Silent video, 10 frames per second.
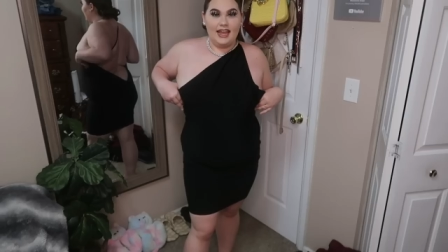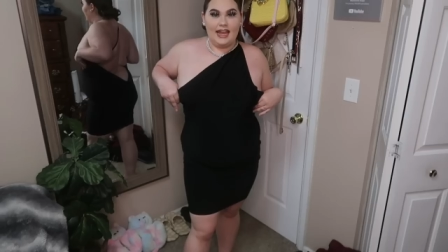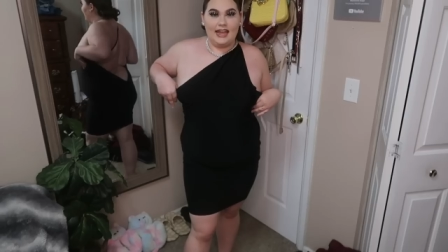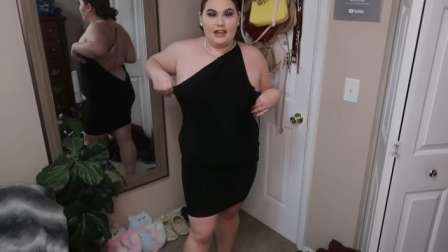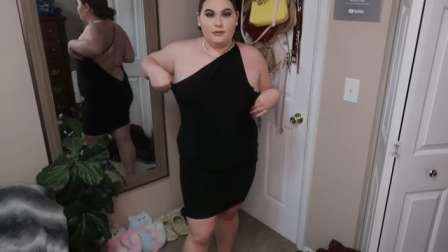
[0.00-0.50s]

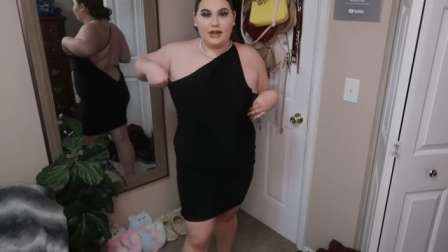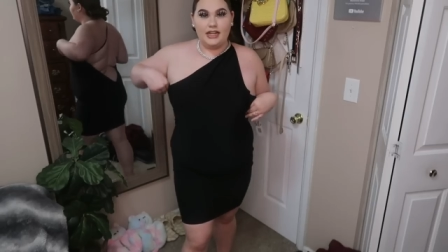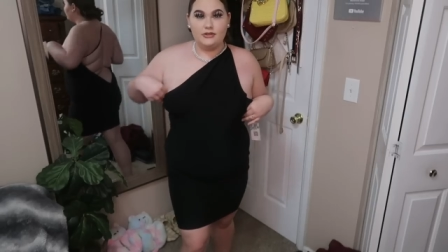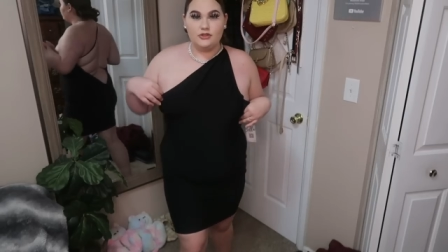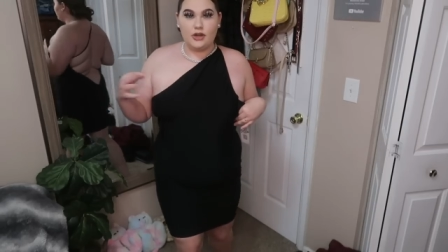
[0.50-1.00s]
And when
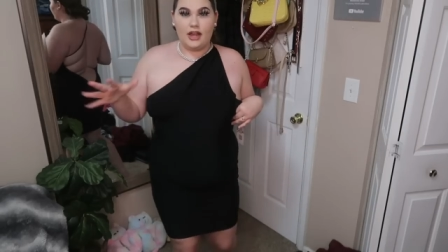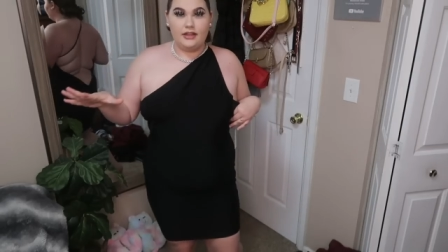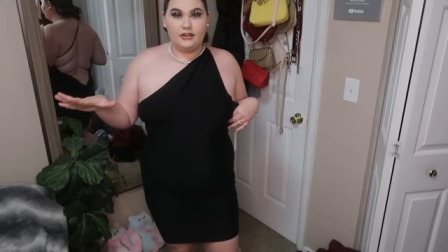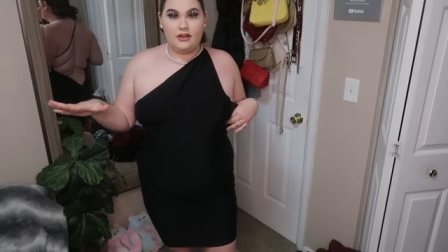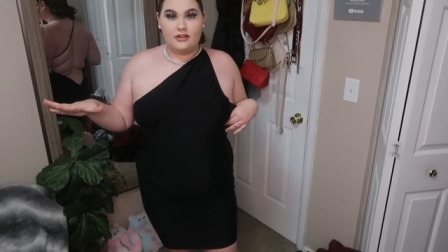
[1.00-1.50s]
I do
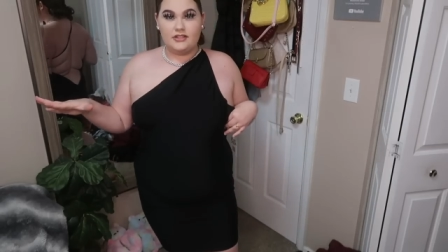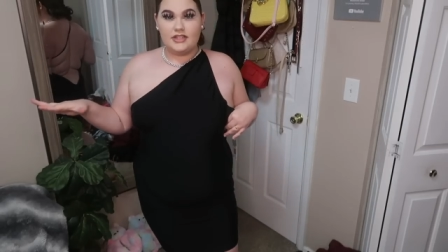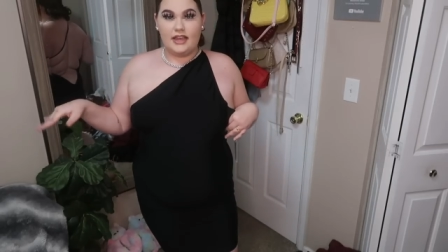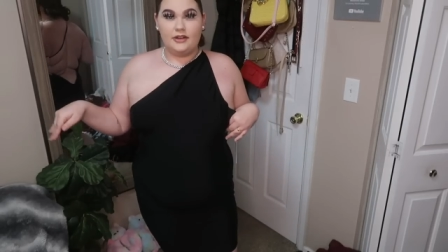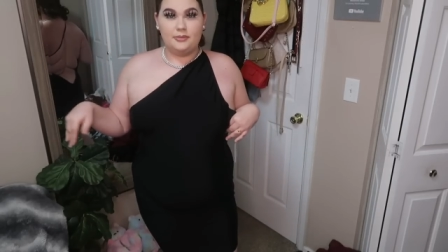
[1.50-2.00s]
try-on hauls,
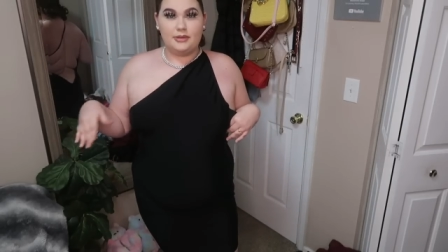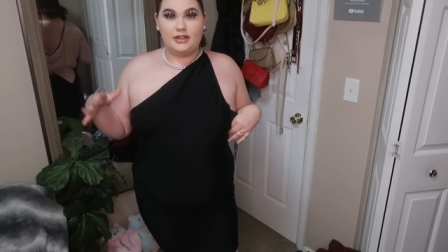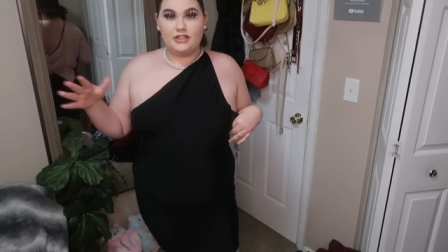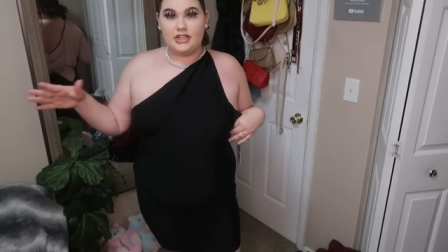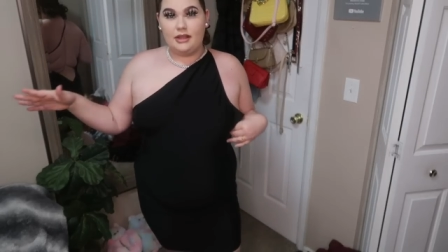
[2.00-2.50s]
I don't put
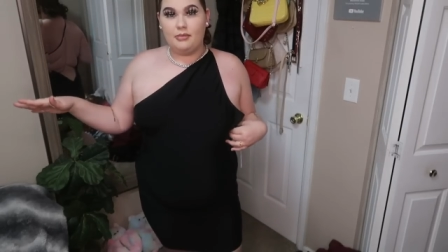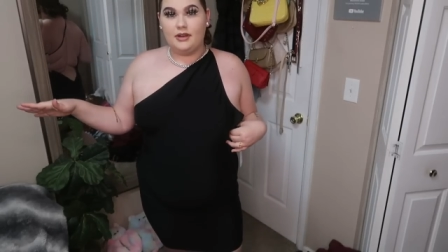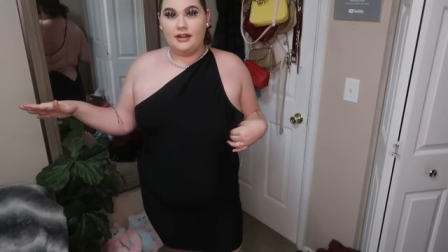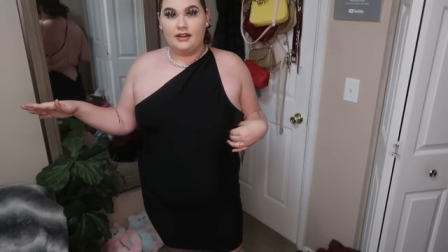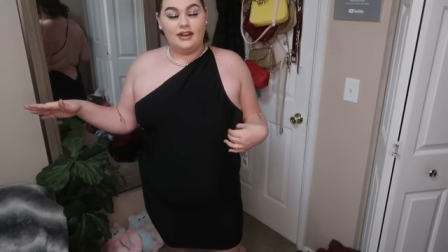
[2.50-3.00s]
on
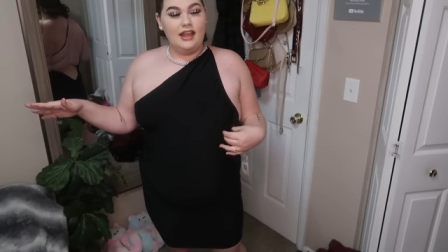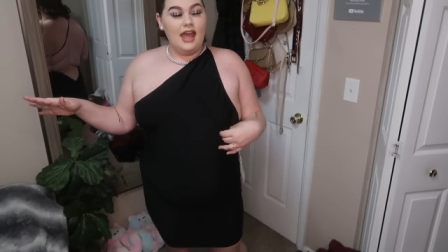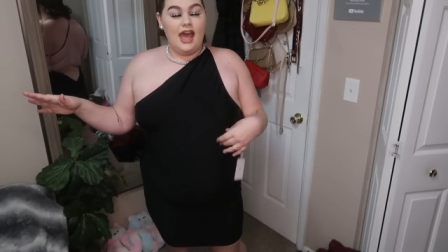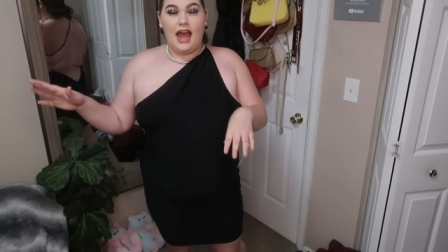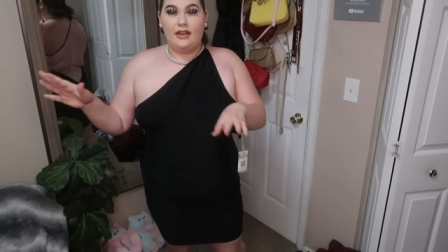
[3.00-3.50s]
shapewear.
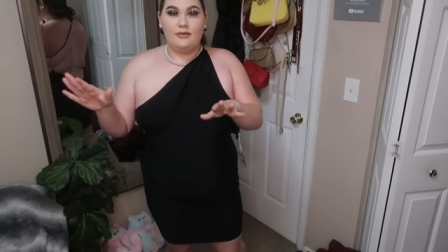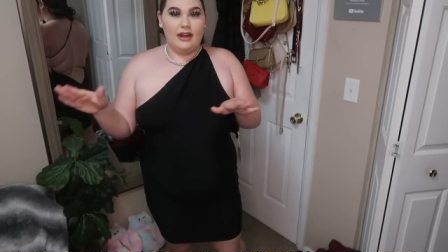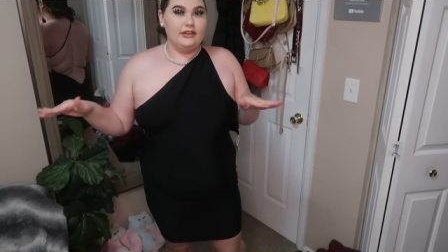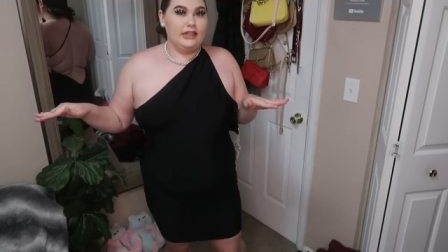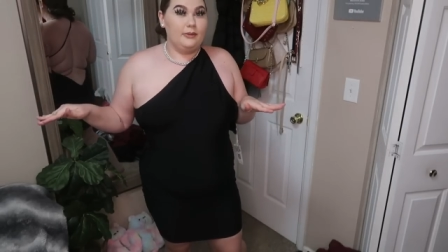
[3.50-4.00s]
I
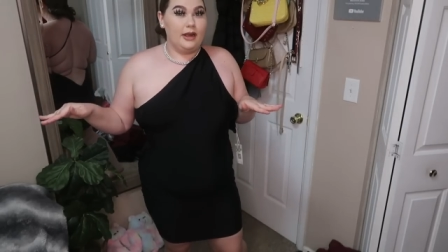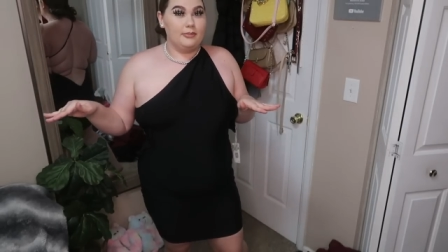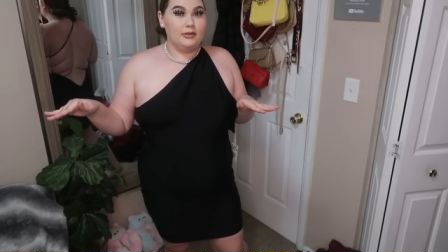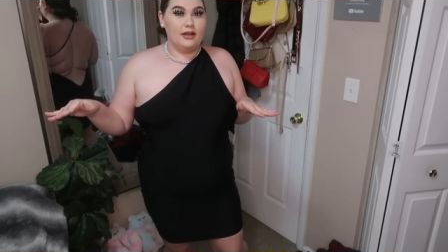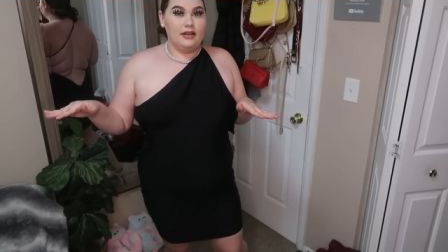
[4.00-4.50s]
rarely wear
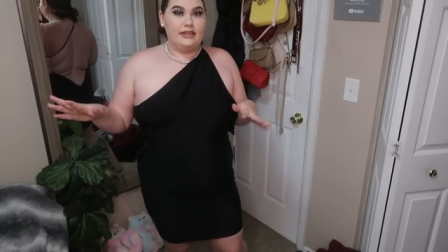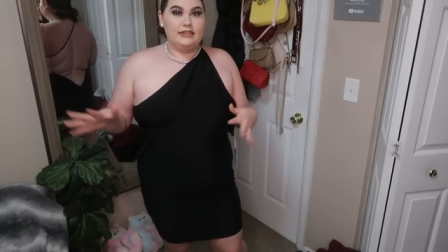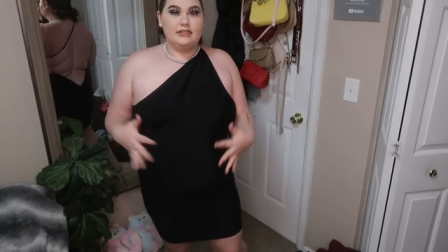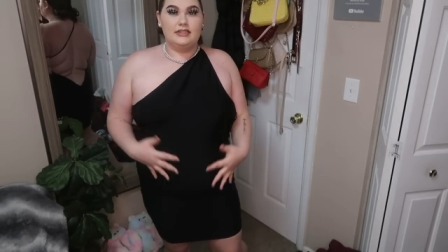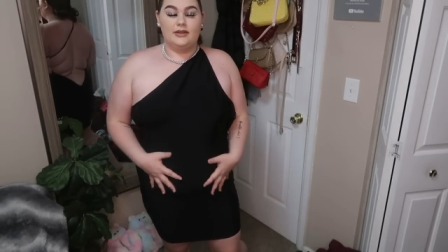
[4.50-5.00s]

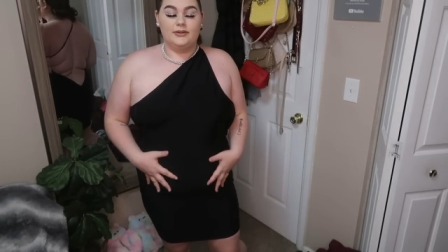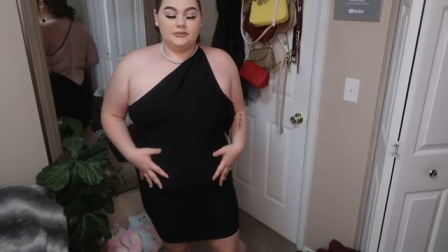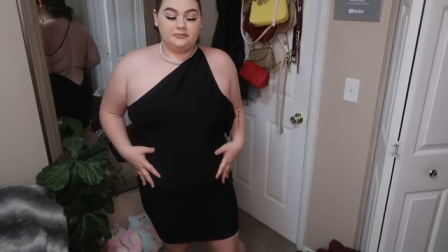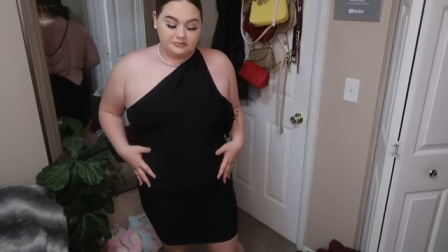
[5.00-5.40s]
bras, so